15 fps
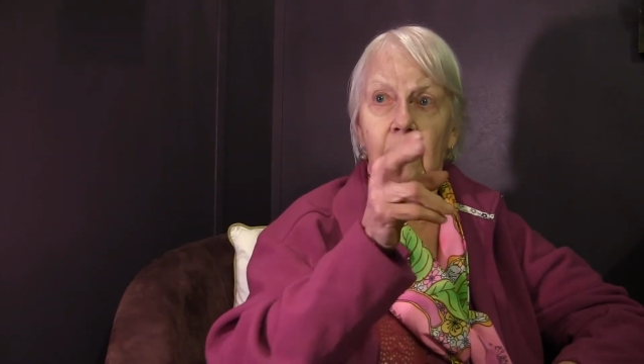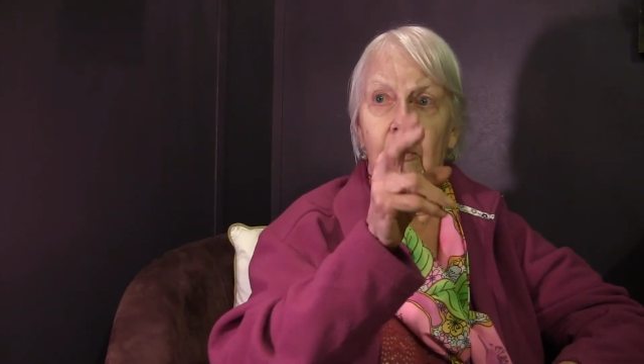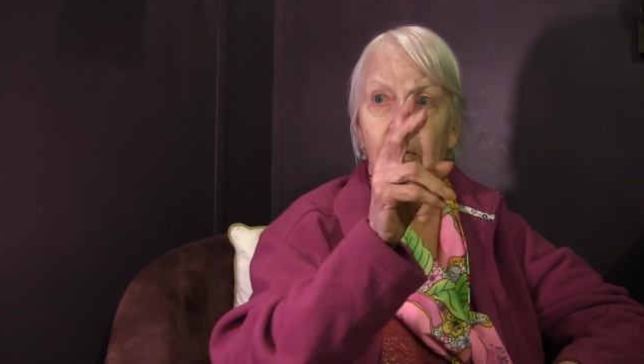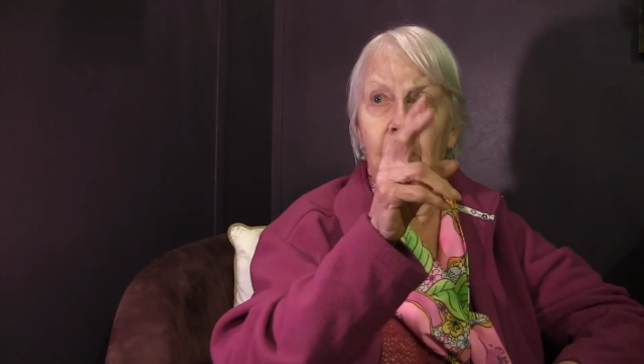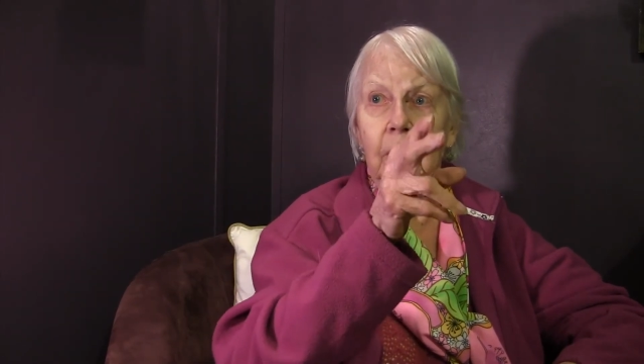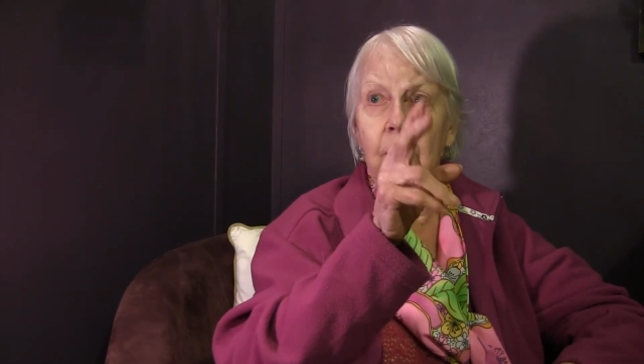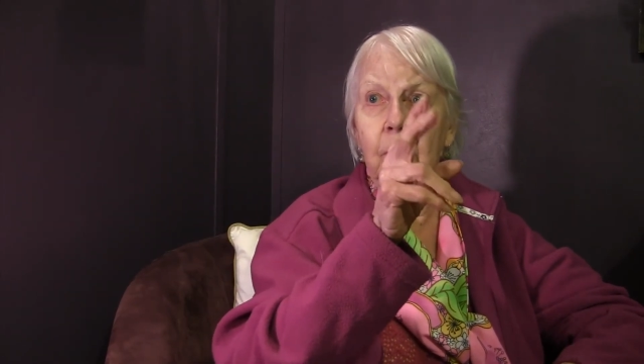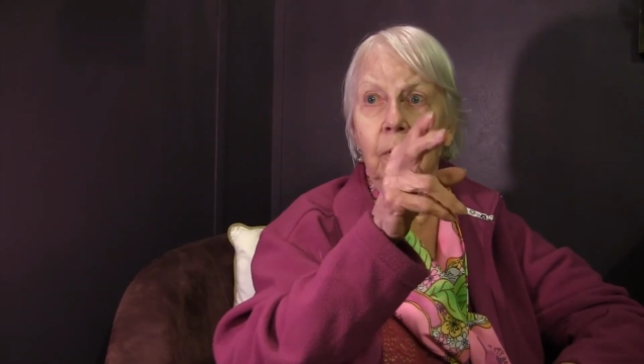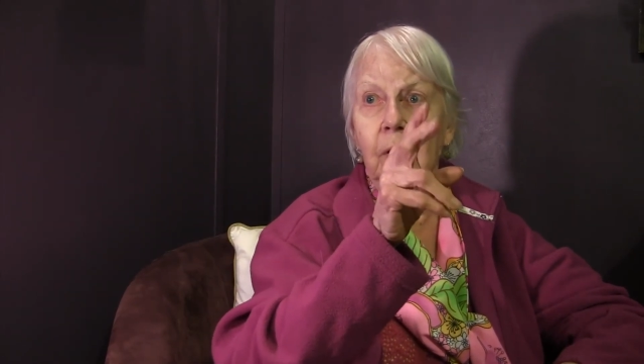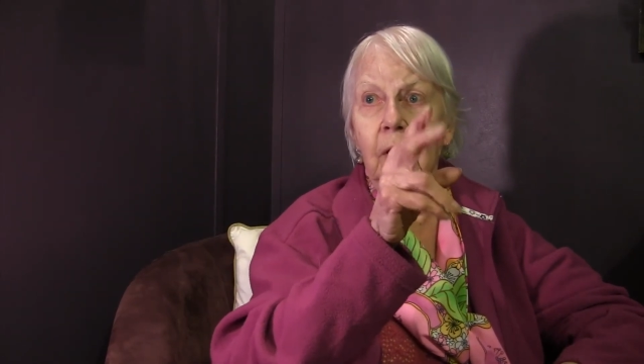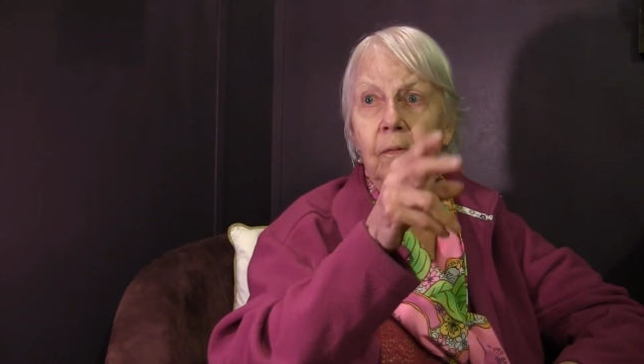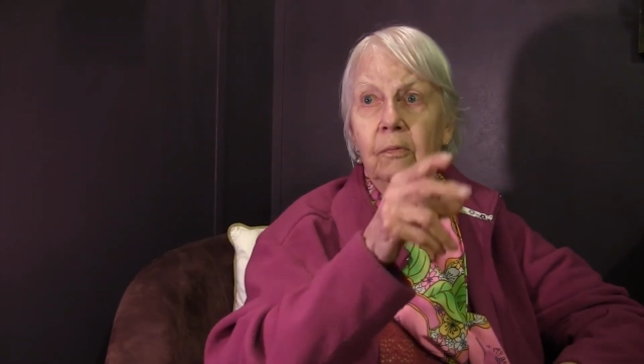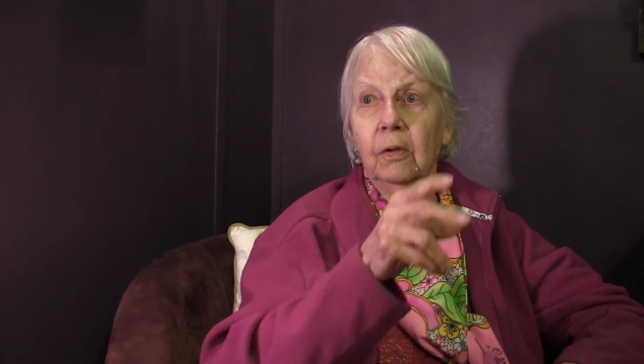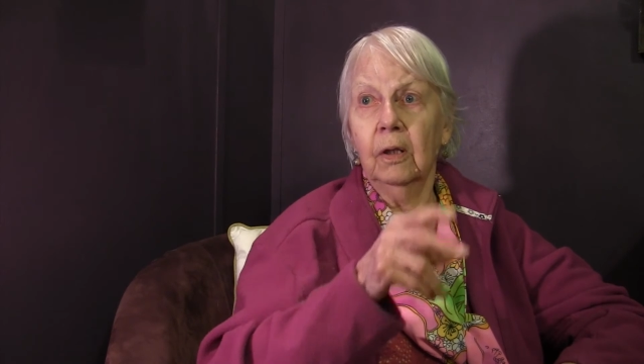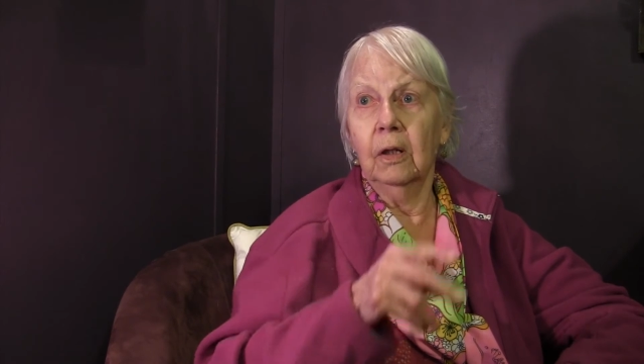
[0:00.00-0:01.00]
he would
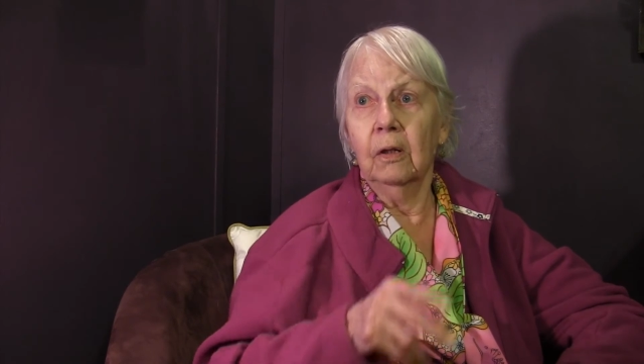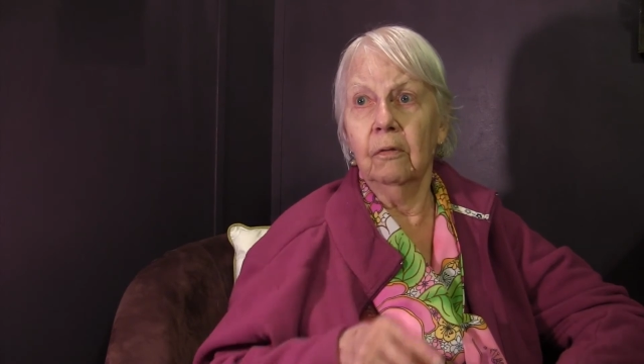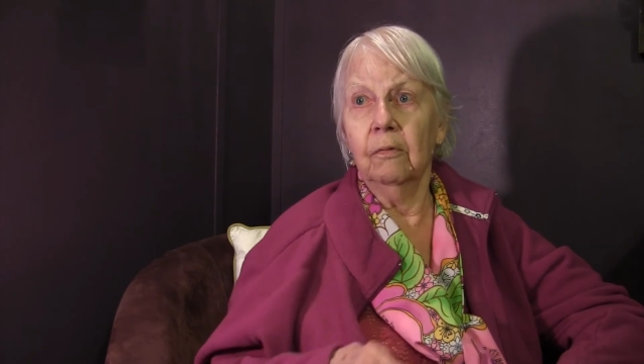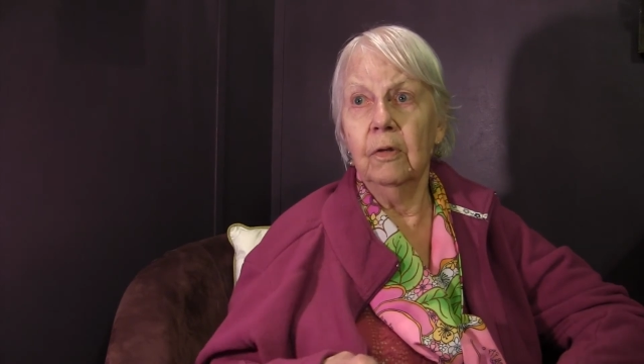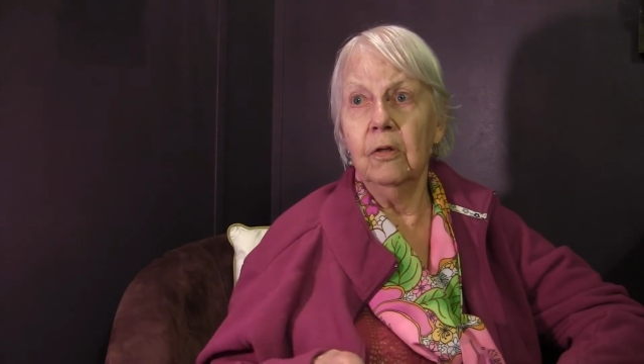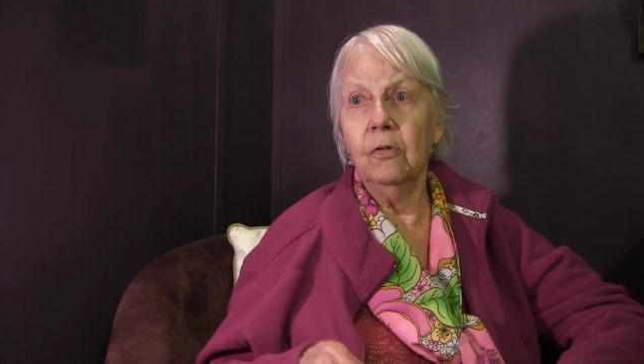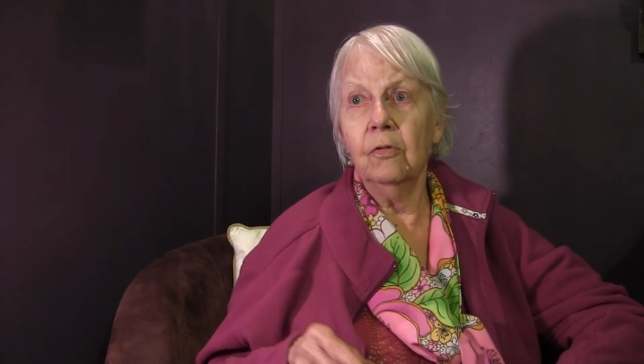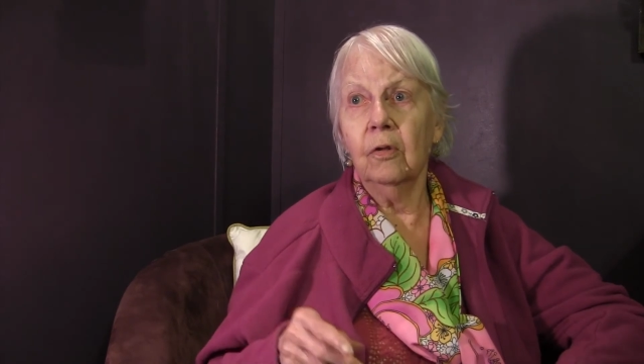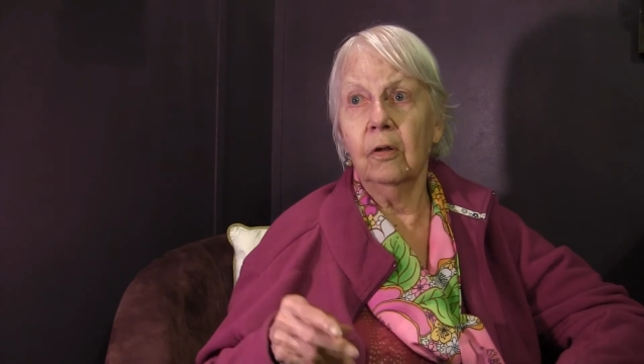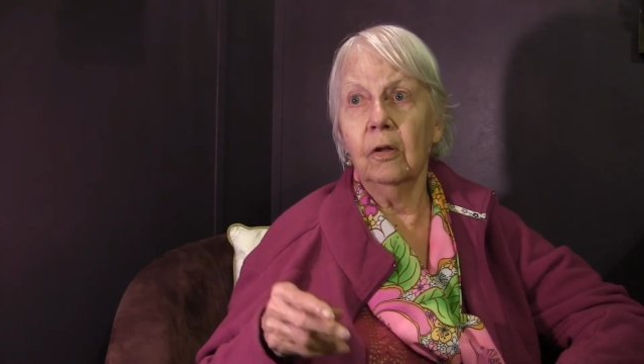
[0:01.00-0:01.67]
have to get a visa,